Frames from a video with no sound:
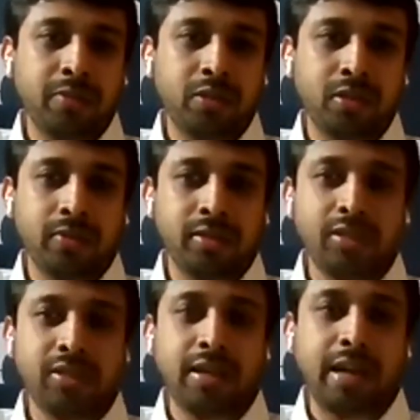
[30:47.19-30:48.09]

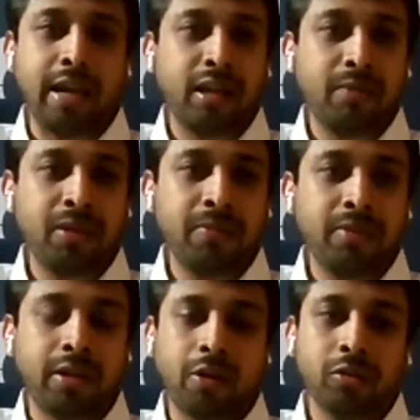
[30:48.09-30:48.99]
situations and hiring
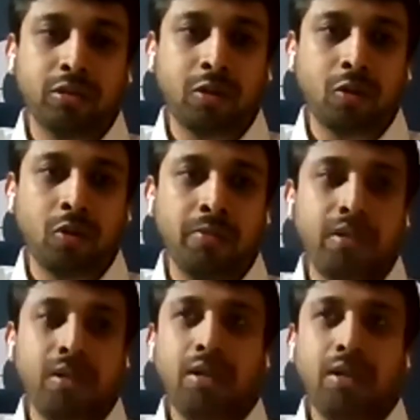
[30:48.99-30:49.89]
people across the globe.